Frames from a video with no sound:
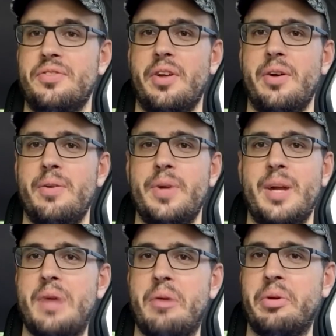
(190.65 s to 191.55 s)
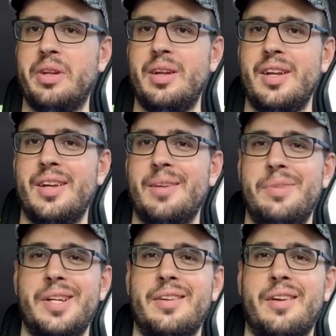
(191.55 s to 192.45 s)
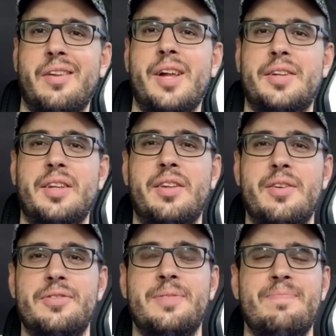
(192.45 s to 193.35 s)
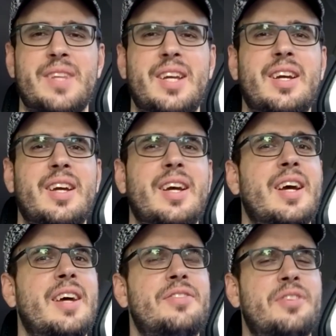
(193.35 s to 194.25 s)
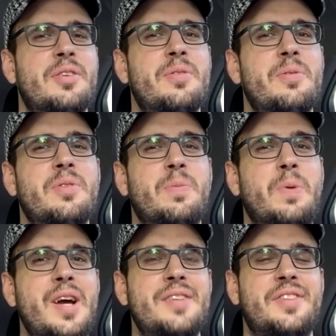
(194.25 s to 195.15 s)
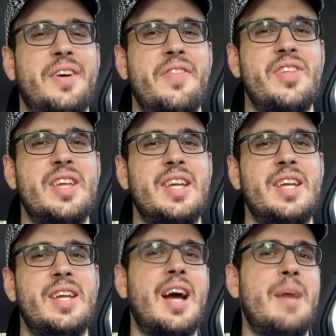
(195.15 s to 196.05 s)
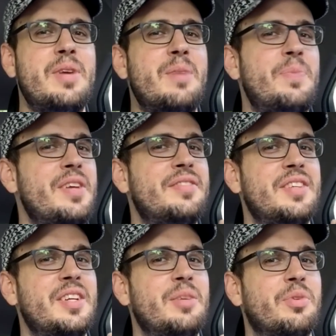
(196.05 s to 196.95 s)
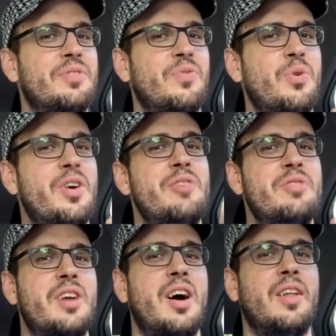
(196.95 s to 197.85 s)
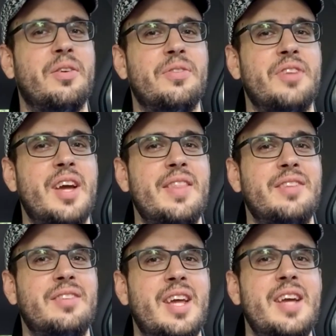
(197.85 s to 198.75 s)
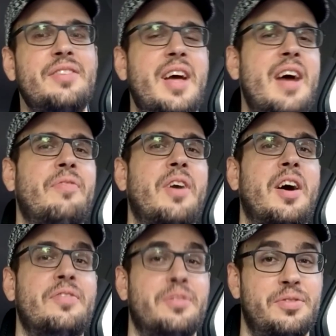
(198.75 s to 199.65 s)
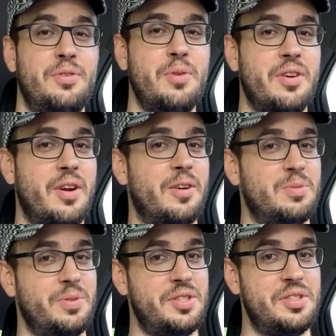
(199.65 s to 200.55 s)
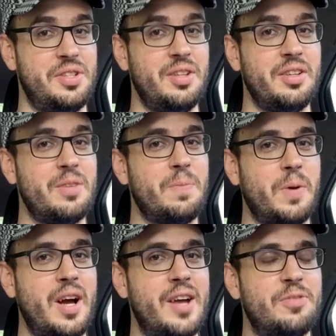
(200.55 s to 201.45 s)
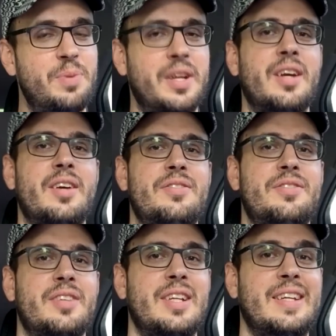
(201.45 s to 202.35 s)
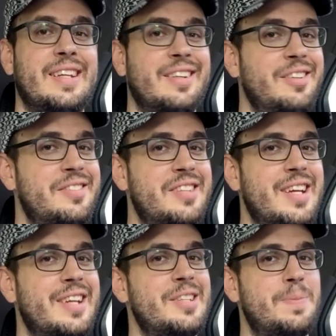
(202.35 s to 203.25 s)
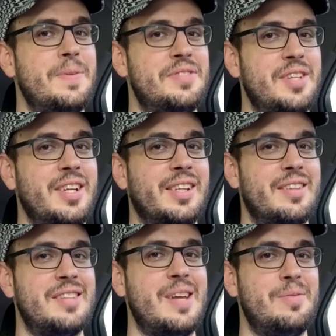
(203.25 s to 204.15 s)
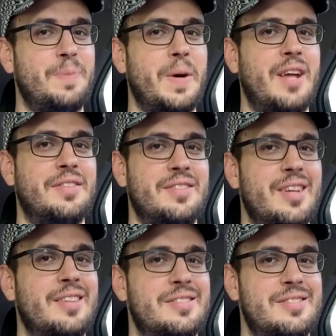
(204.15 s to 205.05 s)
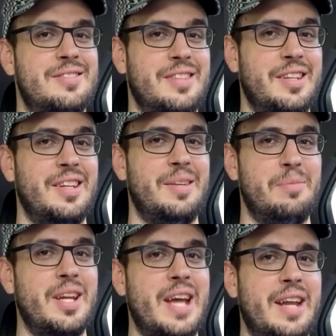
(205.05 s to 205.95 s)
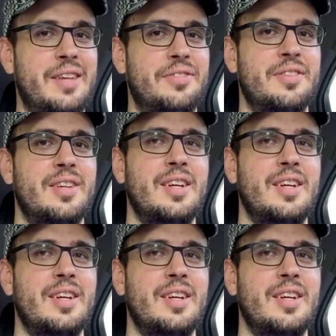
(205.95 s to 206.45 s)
though, but I'm not really big into collecting those. So the price on the IBM PC was $400, and then today is half off, so it's $200, which is still a good price because it looks like it's been sitting in the same spot since the mid-80s.